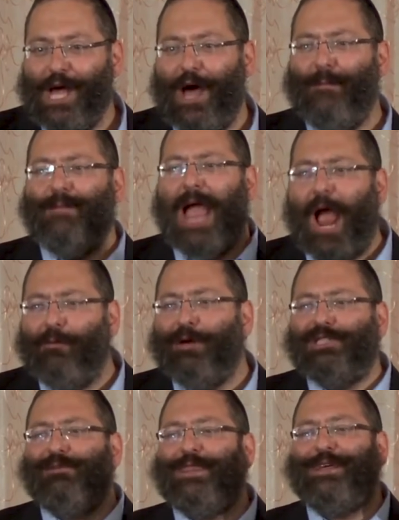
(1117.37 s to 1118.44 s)
A
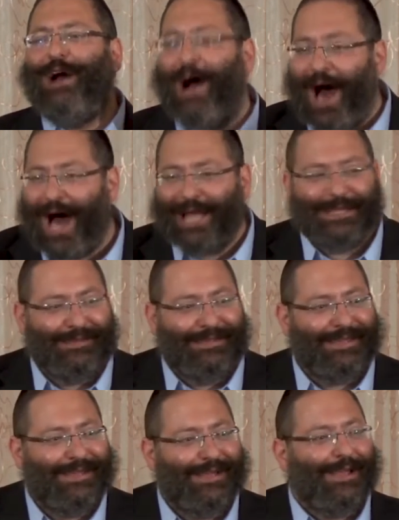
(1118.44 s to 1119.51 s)
marriage with God,
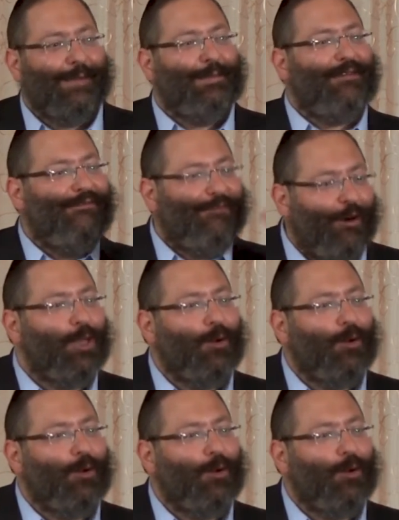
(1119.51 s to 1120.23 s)
before